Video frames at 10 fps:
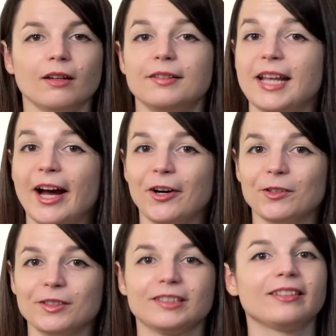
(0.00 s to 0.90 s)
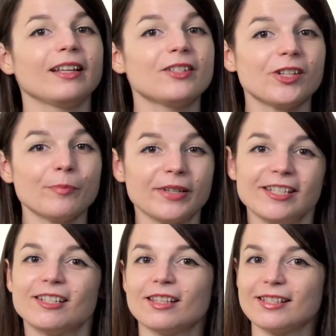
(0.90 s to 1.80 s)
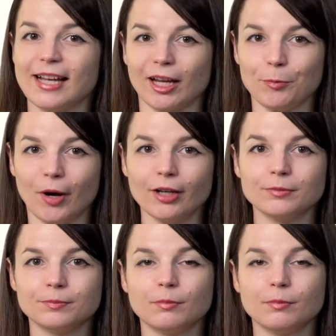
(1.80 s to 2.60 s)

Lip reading: Now, let's jump into the second part.